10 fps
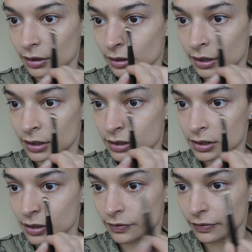and then
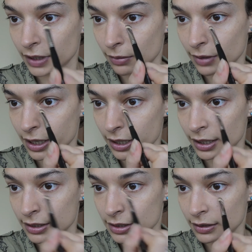softly work it
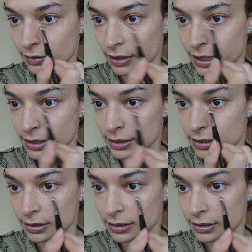into the crease.